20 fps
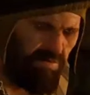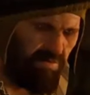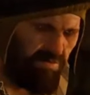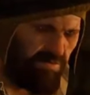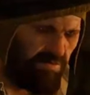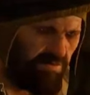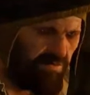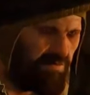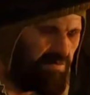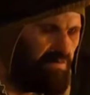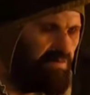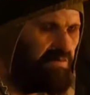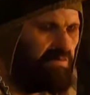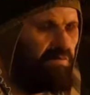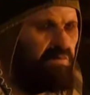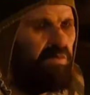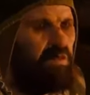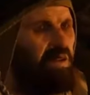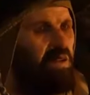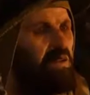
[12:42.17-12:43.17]
it is not the
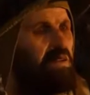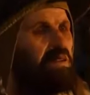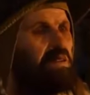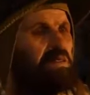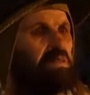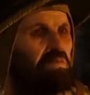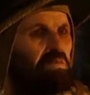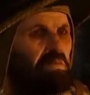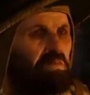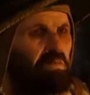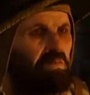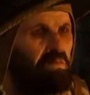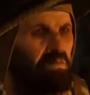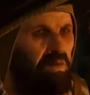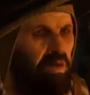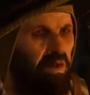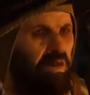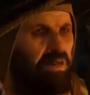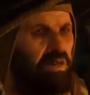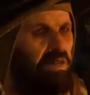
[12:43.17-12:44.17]
same version.
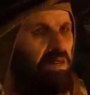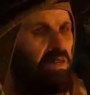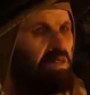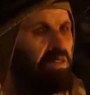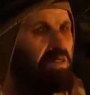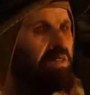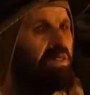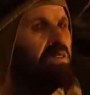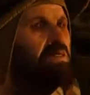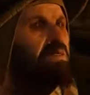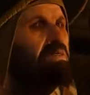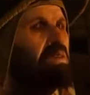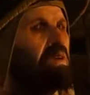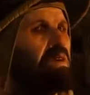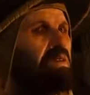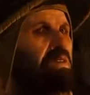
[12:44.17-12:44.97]
So, I think we might